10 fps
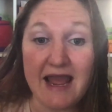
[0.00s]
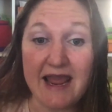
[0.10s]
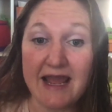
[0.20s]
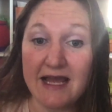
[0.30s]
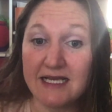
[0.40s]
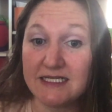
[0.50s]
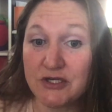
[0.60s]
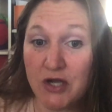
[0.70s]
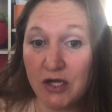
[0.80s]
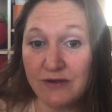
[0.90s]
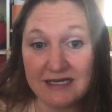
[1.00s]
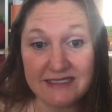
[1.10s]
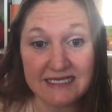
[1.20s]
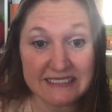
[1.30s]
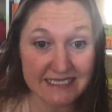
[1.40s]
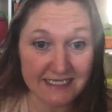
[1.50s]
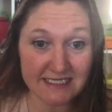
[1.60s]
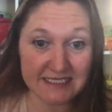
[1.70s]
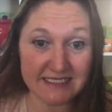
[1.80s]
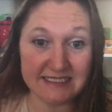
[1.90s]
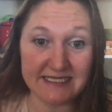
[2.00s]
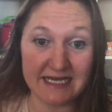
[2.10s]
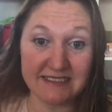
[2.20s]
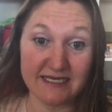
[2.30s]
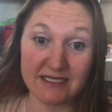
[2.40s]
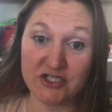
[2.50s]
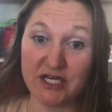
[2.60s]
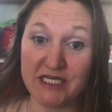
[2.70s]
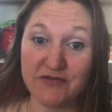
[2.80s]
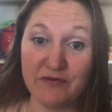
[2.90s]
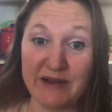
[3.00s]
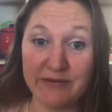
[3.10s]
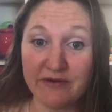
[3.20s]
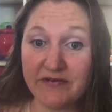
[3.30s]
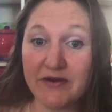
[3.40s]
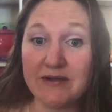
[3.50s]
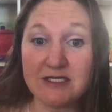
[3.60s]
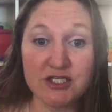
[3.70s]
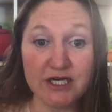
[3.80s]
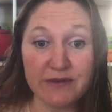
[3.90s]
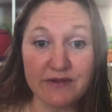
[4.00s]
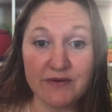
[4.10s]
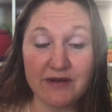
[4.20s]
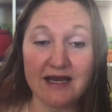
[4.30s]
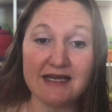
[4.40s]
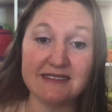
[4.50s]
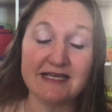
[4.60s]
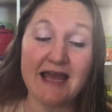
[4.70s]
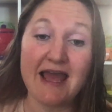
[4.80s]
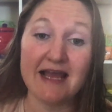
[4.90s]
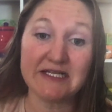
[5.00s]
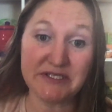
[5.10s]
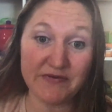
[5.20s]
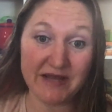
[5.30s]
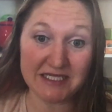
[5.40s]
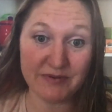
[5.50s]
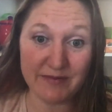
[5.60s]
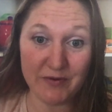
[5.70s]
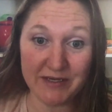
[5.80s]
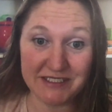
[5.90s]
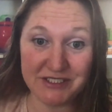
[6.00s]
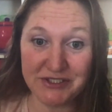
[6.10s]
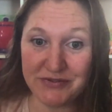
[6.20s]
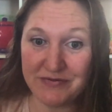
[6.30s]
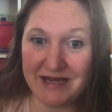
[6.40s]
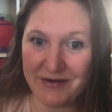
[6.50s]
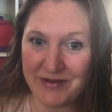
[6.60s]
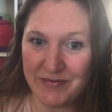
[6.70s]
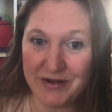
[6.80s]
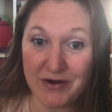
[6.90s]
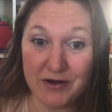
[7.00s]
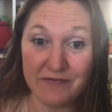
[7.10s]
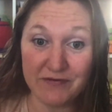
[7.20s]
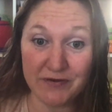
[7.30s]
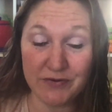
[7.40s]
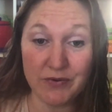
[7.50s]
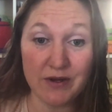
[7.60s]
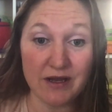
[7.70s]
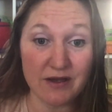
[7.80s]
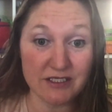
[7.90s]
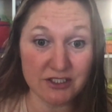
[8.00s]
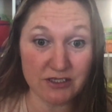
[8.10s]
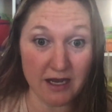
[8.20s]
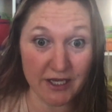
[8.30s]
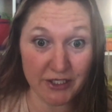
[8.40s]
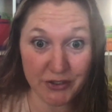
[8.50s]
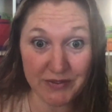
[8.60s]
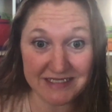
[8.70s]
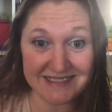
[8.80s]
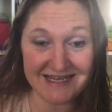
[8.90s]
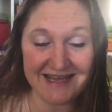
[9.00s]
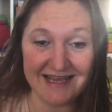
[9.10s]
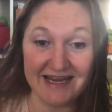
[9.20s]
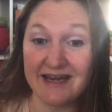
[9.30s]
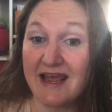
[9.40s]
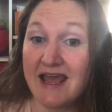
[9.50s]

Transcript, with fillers: and Notgrass has sent us this set in exchange for my review and to share it with you guys, and so that's what I'm going to do now that we are a few Uh, units in.